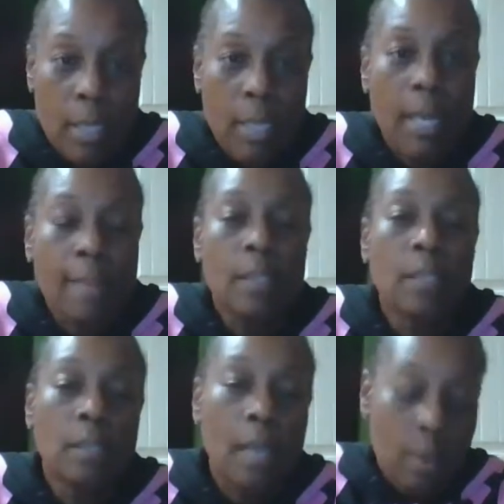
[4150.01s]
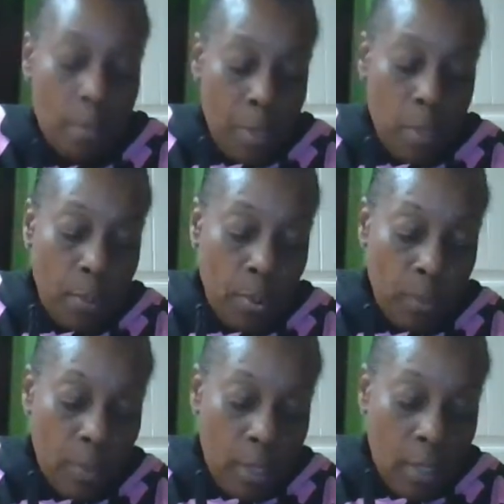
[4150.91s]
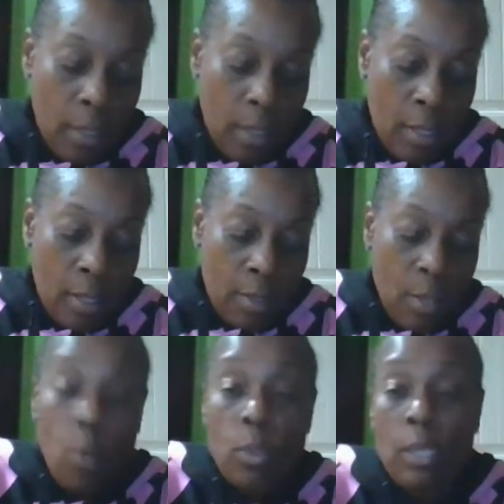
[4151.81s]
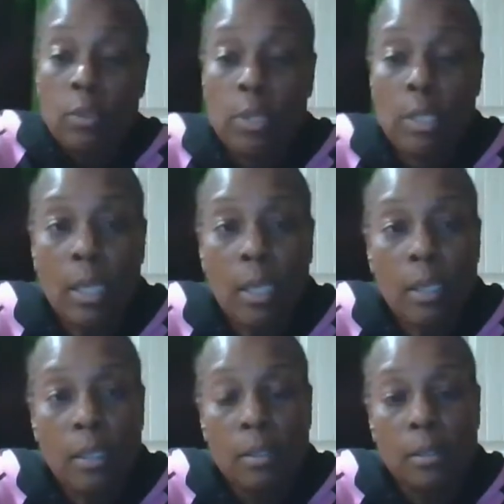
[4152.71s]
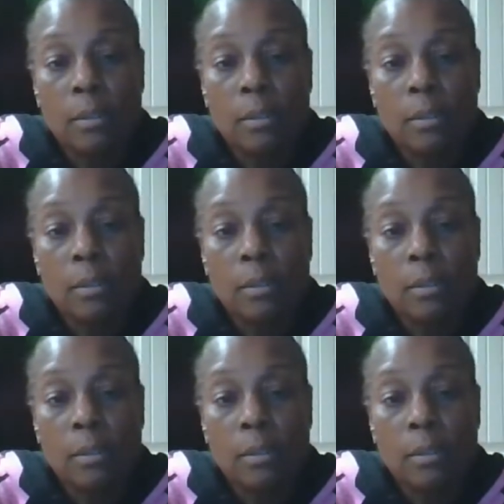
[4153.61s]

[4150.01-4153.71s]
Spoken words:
And I think a lot of people don't understand,